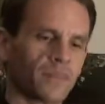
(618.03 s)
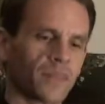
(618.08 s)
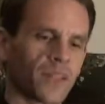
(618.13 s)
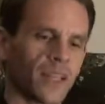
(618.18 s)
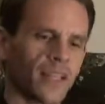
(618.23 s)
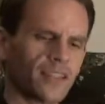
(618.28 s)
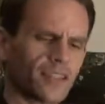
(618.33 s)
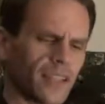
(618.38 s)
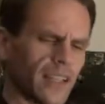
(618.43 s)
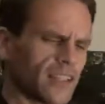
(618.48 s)

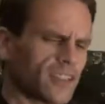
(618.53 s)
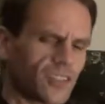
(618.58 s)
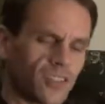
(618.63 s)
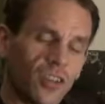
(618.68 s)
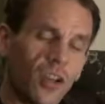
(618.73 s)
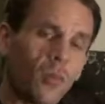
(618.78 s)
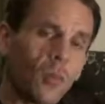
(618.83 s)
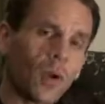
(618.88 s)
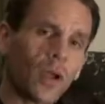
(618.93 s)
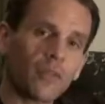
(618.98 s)
is in
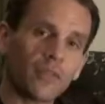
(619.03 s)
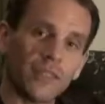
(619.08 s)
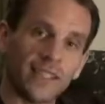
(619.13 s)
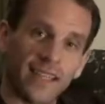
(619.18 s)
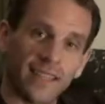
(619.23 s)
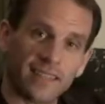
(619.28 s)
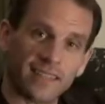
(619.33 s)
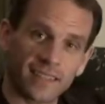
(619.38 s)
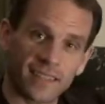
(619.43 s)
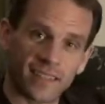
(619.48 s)
some way
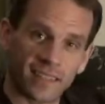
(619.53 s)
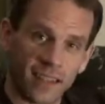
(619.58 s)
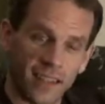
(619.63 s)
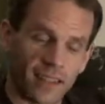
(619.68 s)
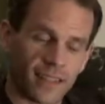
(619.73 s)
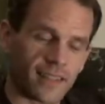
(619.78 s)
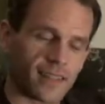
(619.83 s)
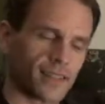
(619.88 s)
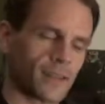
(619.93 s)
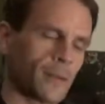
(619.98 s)
related to
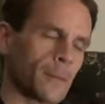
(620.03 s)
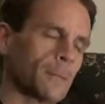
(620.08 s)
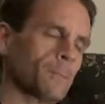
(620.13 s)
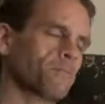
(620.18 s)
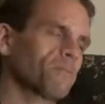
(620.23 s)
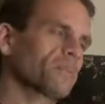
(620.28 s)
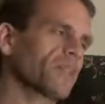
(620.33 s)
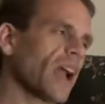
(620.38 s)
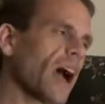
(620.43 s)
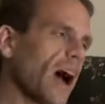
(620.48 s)
science.
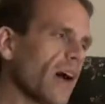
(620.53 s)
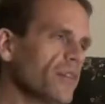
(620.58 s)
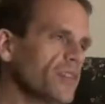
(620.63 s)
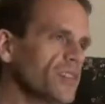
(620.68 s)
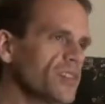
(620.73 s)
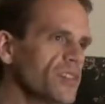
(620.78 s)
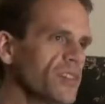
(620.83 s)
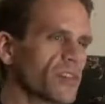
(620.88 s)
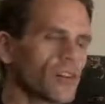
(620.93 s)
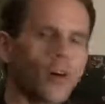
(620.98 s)

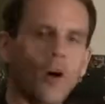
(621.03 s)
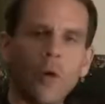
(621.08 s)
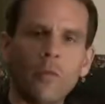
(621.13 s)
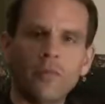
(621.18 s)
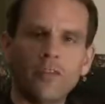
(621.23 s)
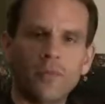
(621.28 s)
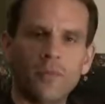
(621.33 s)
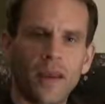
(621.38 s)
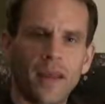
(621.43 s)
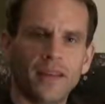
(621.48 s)
Obviously, the
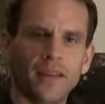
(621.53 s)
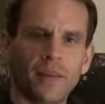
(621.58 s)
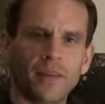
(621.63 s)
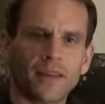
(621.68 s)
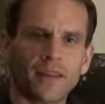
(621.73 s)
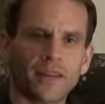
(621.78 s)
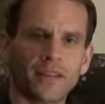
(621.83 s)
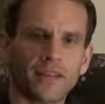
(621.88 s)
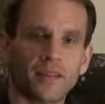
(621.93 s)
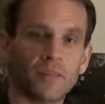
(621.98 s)
COVID
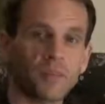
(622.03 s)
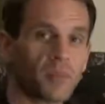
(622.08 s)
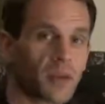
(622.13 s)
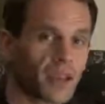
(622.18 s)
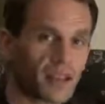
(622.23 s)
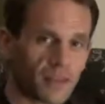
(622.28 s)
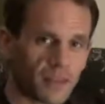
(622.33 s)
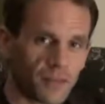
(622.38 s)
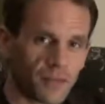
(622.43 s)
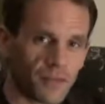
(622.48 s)
pandemic is the
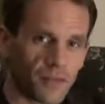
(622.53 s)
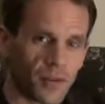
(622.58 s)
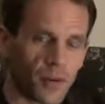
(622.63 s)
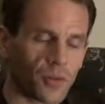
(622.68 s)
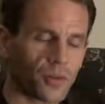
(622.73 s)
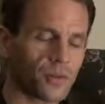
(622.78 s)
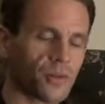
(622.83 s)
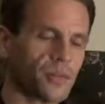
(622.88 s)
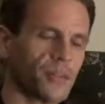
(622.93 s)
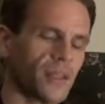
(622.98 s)
biggest of
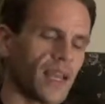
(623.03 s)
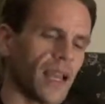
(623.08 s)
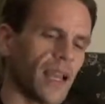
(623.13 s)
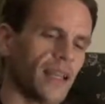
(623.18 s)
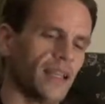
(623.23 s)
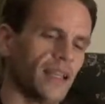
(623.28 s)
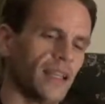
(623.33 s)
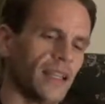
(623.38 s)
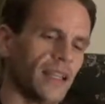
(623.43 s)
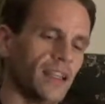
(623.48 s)
those,
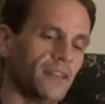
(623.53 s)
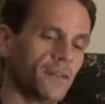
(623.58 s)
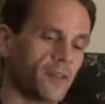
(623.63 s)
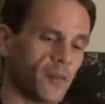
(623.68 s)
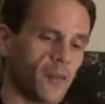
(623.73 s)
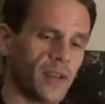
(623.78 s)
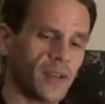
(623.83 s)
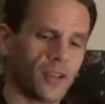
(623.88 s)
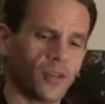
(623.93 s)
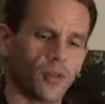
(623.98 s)
and
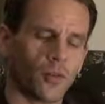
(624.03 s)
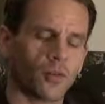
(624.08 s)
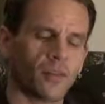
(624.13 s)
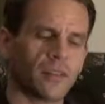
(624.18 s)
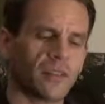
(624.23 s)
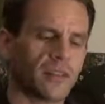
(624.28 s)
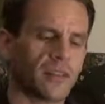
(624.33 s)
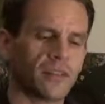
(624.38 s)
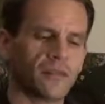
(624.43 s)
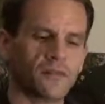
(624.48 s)
information or
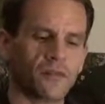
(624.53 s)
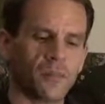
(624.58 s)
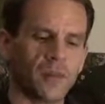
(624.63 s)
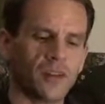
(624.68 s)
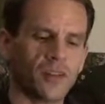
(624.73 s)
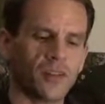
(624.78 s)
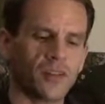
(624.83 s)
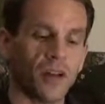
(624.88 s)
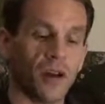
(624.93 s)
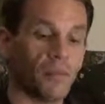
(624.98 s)

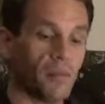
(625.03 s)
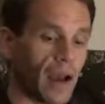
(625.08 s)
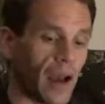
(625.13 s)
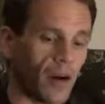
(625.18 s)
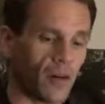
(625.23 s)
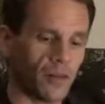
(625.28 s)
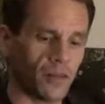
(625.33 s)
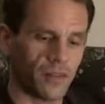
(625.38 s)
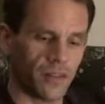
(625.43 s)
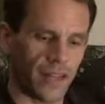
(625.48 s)
disinformation
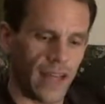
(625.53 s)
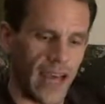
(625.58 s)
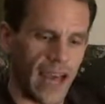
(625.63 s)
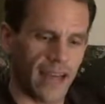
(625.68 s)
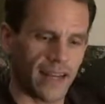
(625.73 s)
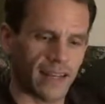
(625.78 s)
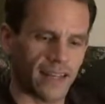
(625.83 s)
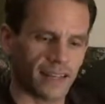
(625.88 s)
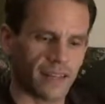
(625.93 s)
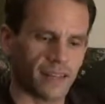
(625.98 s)
about that
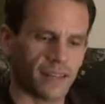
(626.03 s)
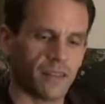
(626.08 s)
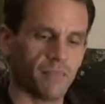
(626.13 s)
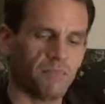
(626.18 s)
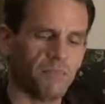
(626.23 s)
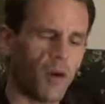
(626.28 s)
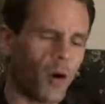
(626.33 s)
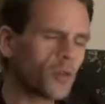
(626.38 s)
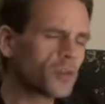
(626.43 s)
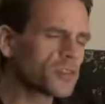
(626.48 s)
is the
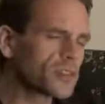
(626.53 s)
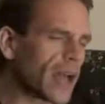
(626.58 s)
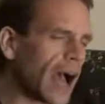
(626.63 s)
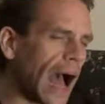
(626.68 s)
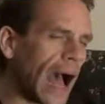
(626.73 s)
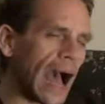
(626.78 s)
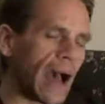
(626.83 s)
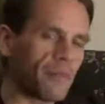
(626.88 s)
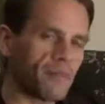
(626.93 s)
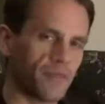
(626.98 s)
most
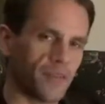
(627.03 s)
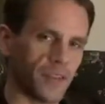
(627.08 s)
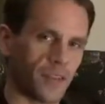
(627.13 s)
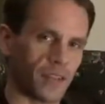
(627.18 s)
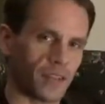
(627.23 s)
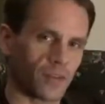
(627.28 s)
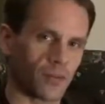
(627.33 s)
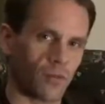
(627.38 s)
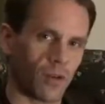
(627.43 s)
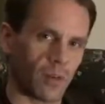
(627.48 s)

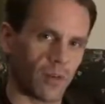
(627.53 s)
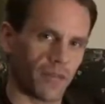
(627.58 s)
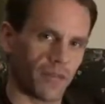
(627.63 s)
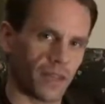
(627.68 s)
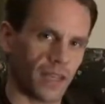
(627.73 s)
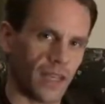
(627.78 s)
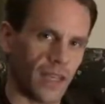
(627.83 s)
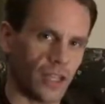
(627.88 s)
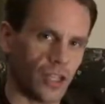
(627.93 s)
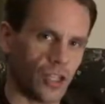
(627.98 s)
obvious
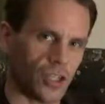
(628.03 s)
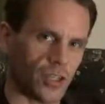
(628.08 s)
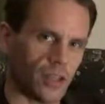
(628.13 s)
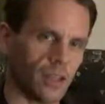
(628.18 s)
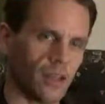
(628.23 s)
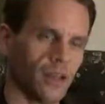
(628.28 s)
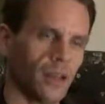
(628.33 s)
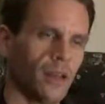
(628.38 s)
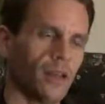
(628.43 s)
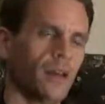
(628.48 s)
ramification.
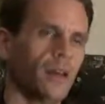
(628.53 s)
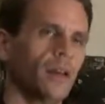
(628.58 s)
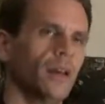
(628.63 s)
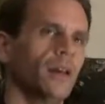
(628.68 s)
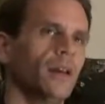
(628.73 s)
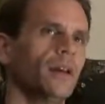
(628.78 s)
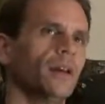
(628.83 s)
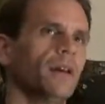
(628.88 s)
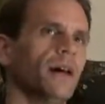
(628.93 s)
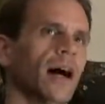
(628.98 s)

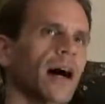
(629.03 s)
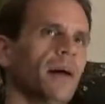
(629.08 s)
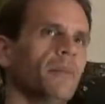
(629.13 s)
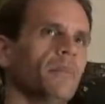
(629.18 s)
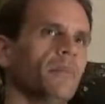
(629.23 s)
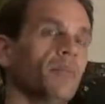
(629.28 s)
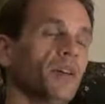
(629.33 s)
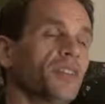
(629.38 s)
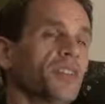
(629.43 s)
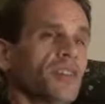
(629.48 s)

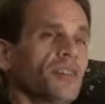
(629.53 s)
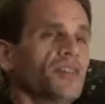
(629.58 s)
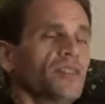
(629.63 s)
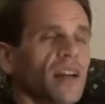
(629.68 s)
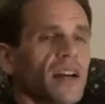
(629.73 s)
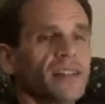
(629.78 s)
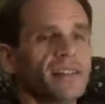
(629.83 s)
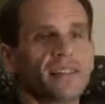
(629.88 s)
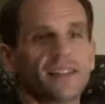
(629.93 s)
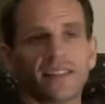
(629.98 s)
But there's
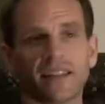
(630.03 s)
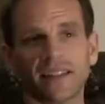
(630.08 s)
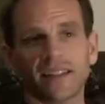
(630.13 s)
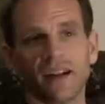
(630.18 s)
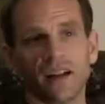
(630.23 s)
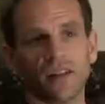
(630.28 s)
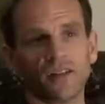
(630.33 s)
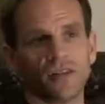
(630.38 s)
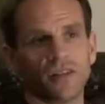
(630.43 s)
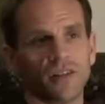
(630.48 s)
science and
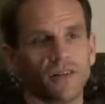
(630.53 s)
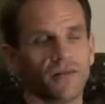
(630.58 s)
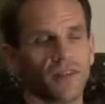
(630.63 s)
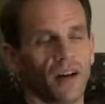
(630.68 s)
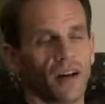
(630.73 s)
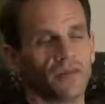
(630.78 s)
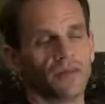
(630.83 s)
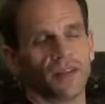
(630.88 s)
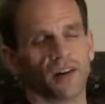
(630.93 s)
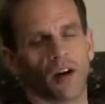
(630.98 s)
technology
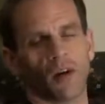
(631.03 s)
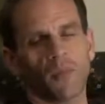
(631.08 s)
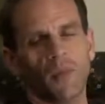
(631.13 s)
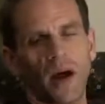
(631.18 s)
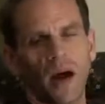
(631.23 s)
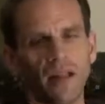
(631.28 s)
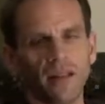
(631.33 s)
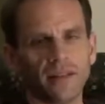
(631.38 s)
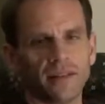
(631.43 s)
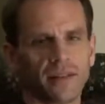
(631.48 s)
involved in our
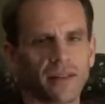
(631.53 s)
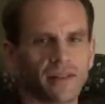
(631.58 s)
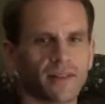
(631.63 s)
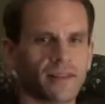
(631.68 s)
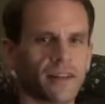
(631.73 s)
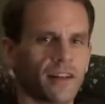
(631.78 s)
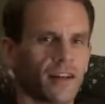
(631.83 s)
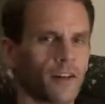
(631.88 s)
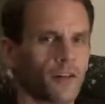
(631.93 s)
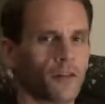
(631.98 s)
politics
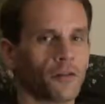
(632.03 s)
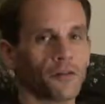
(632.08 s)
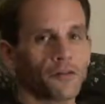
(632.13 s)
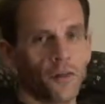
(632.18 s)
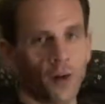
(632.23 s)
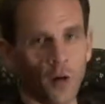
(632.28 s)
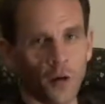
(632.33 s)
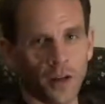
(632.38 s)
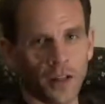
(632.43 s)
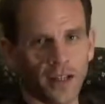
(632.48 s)
and in our
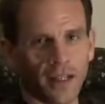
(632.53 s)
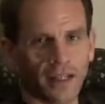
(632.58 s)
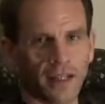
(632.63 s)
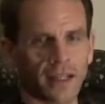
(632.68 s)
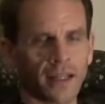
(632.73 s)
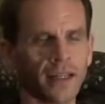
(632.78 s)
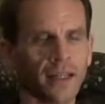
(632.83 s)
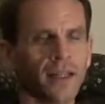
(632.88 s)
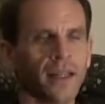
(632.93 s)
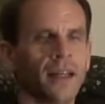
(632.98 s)
voting,
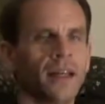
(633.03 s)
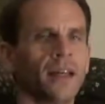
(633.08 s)
and